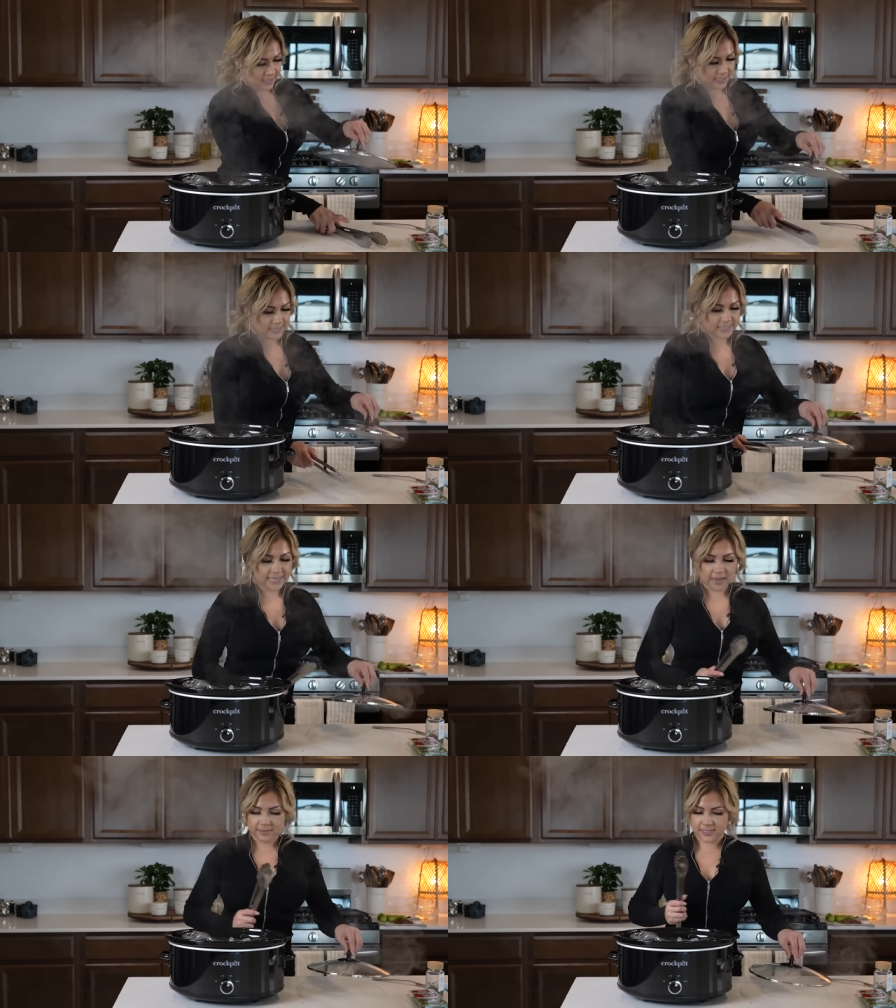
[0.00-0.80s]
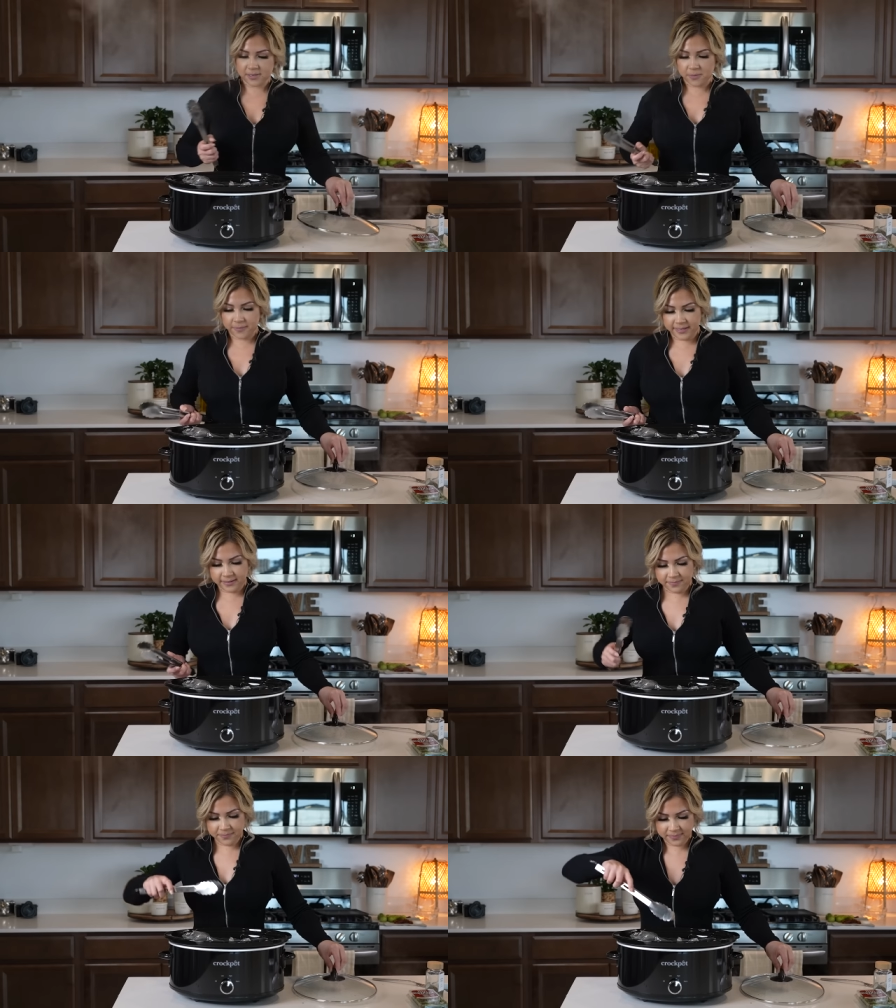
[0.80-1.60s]
and see how it's going.
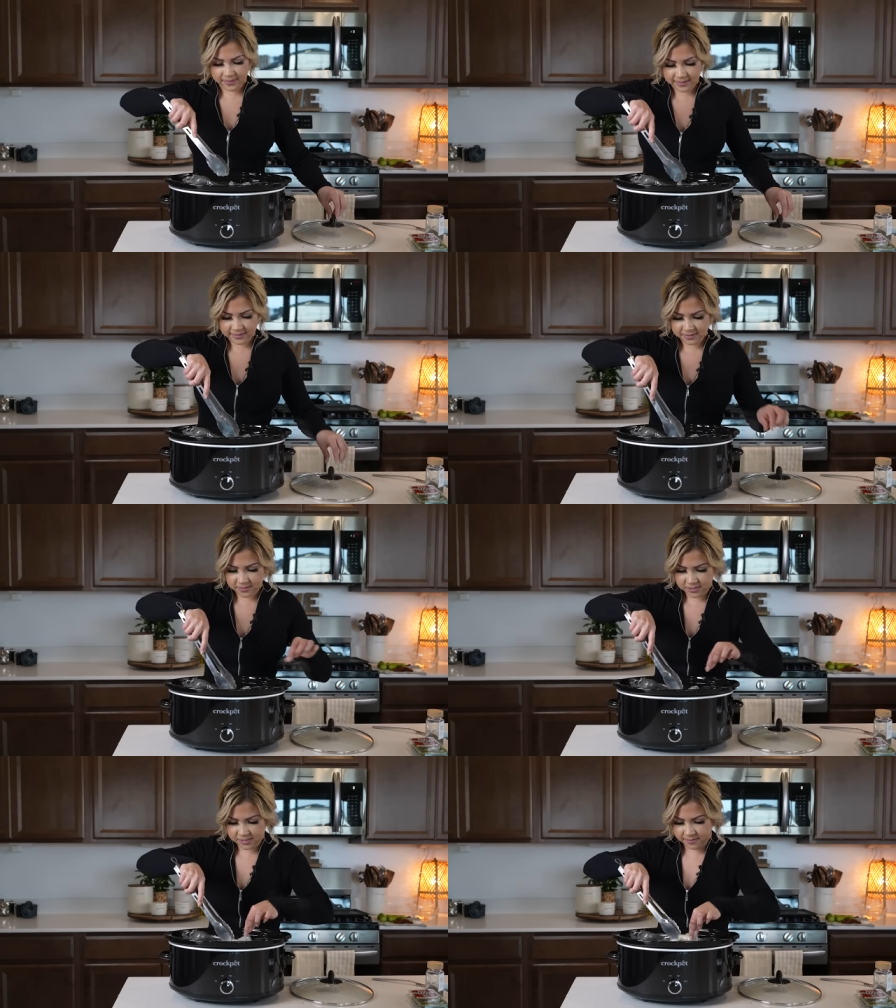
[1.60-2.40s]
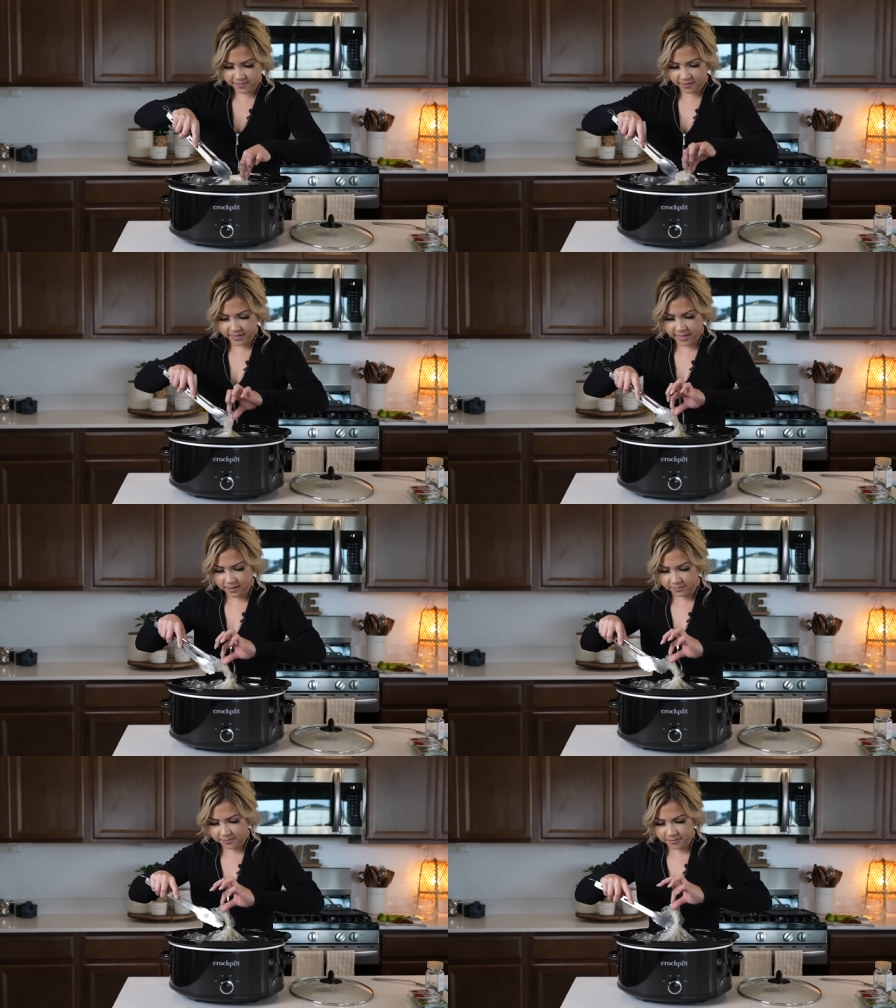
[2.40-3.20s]
So just be very
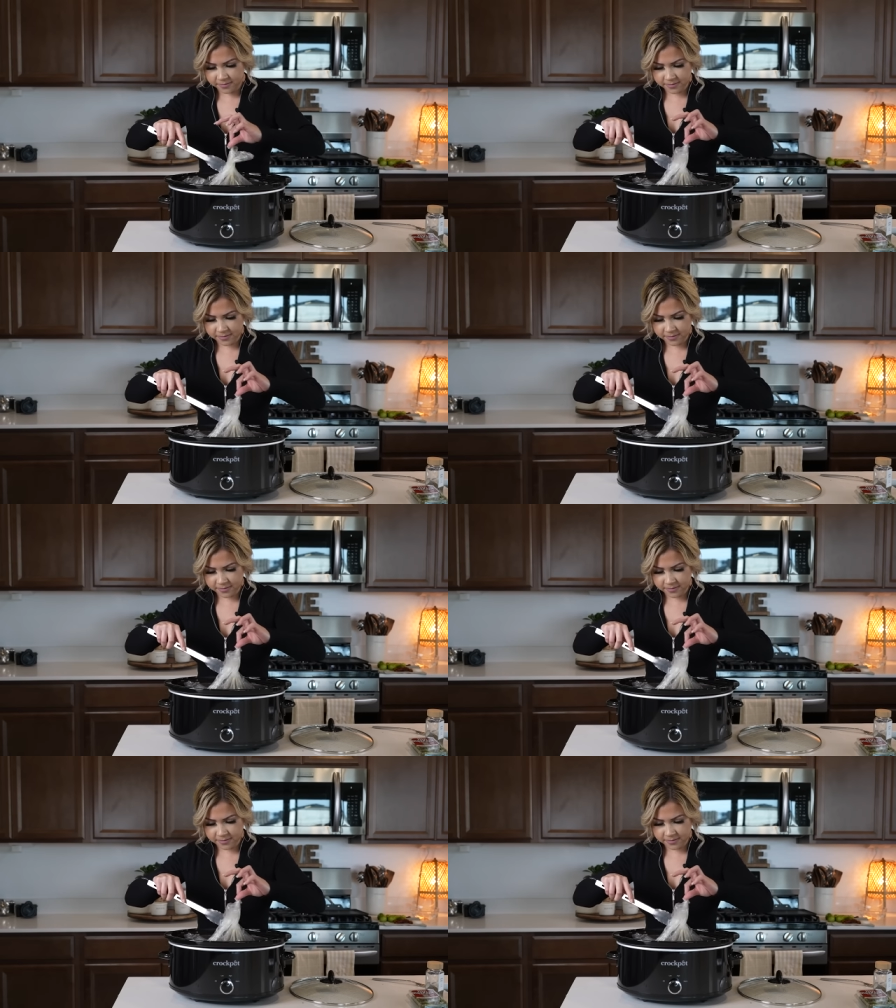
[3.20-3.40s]
careful.